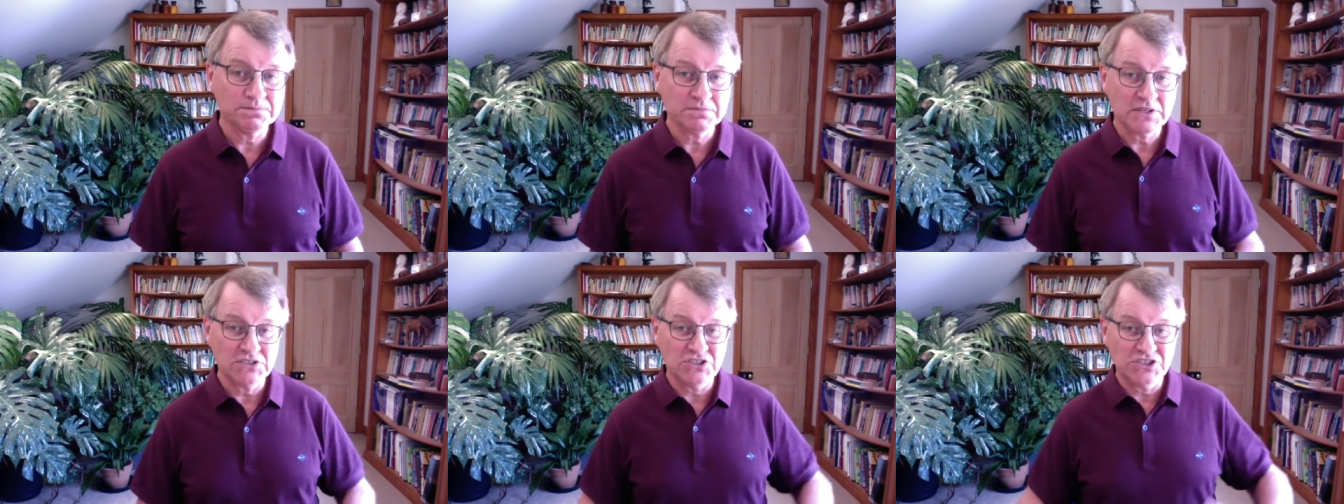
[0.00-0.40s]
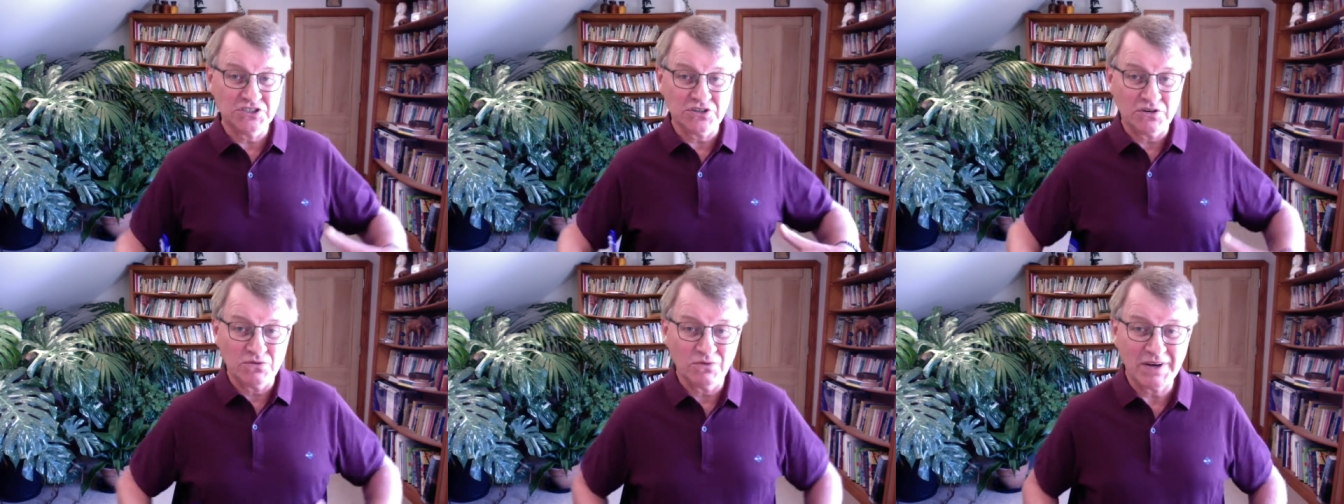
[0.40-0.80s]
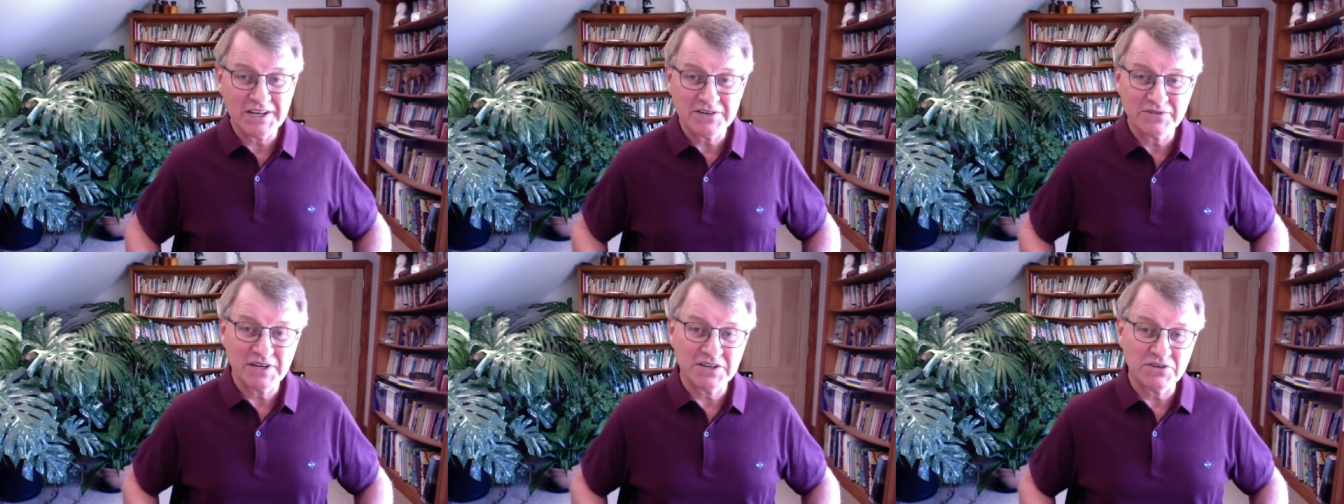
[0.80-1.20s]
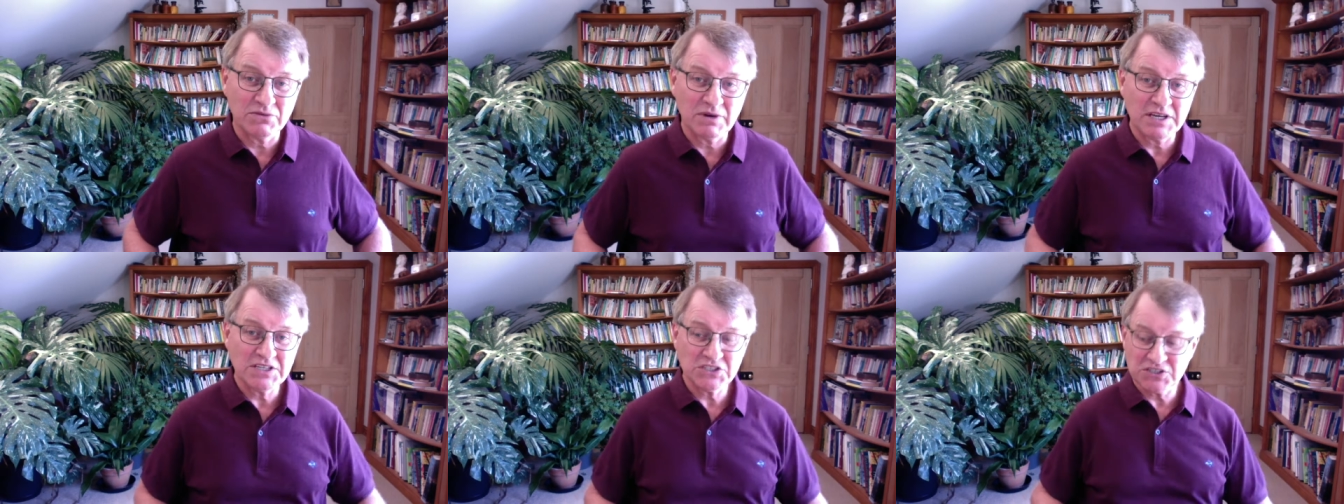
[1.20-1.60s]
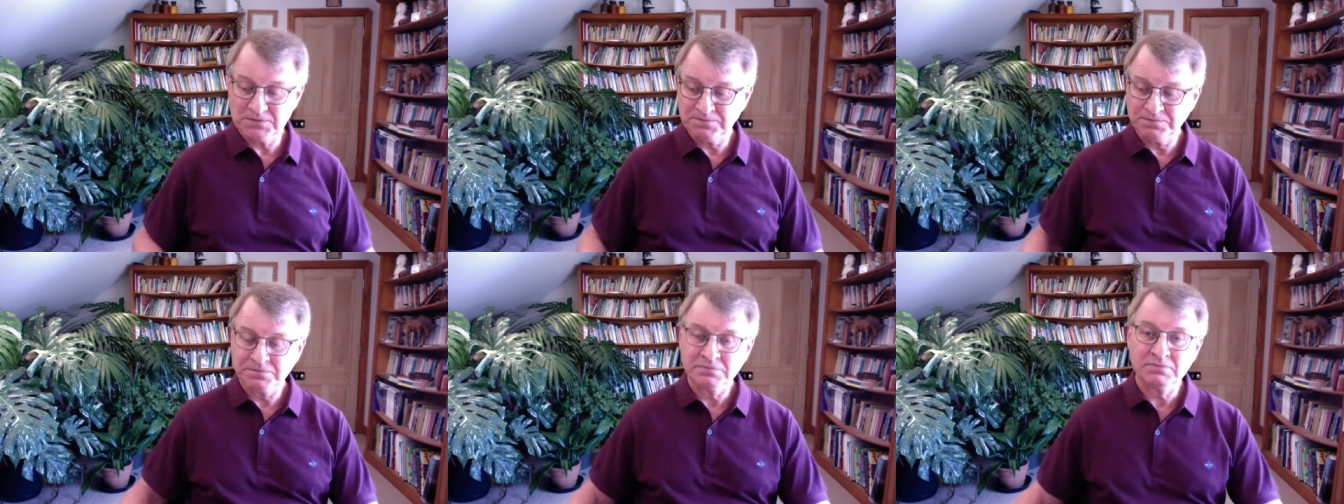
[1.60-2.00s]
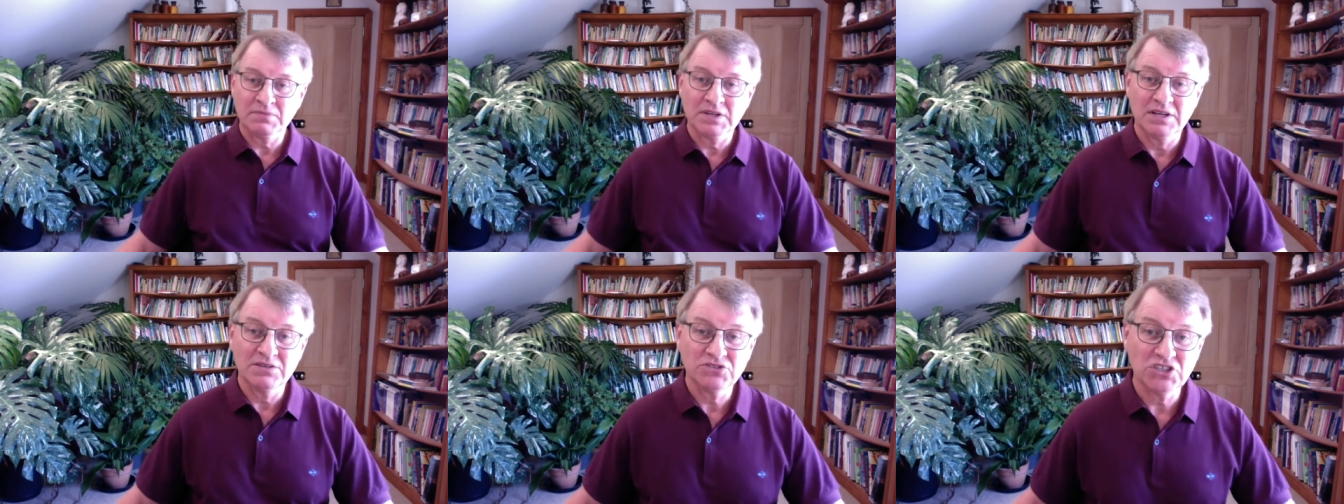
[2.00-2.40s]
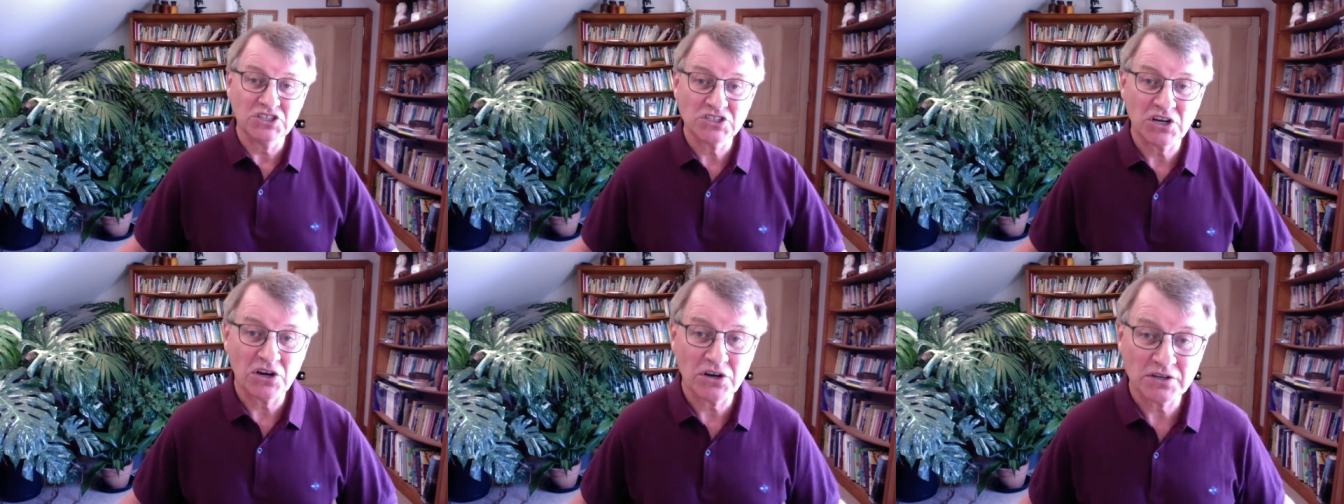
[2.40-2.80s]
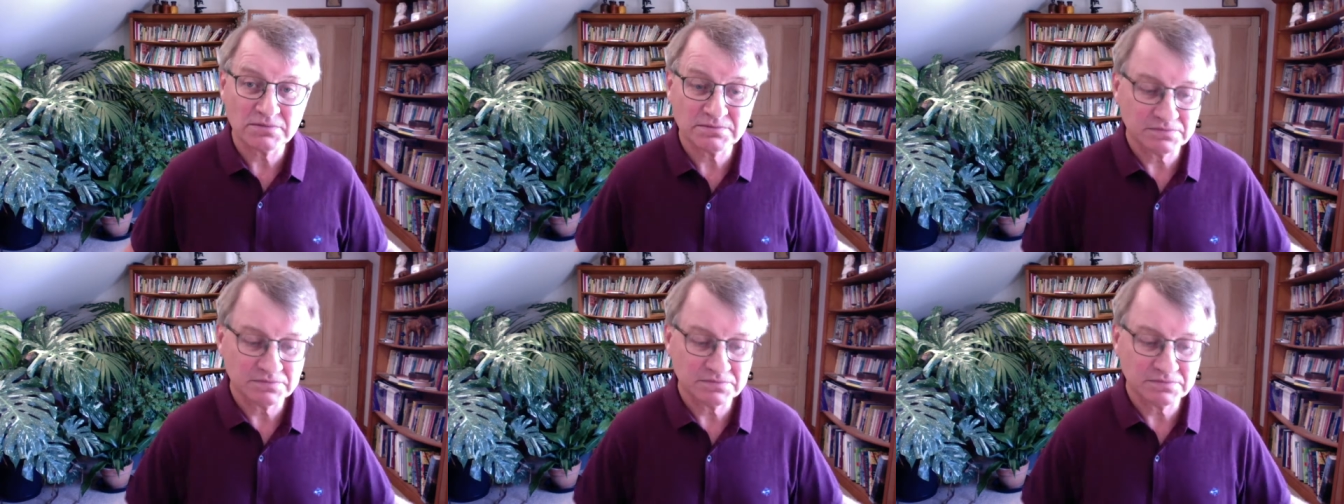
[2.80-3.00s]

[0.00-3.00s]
She's got weight around her waist. She's hot.